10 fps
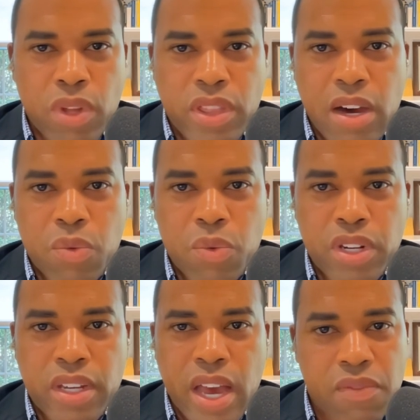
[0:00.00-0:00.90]
without
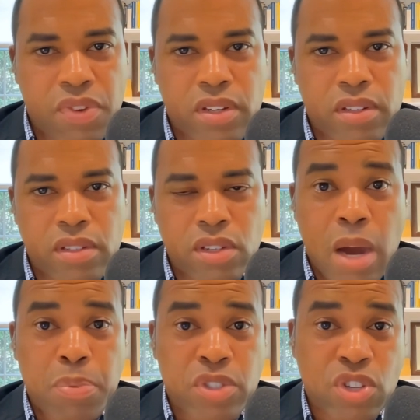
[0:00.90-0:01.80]
really having the
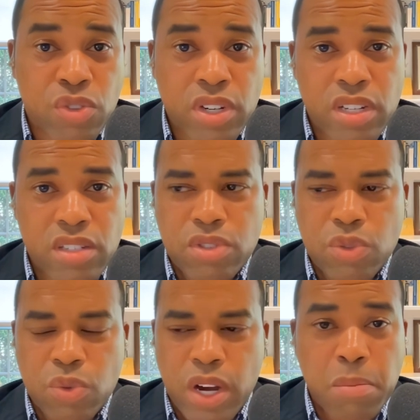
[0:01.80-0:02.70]
opportunity
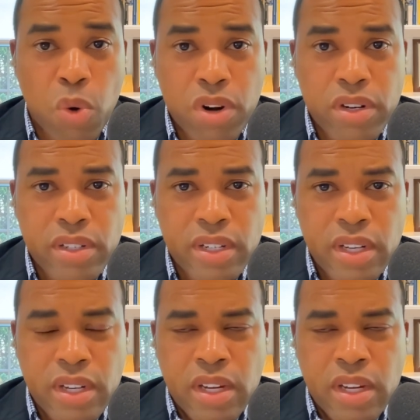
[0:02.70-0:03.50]
to mourn,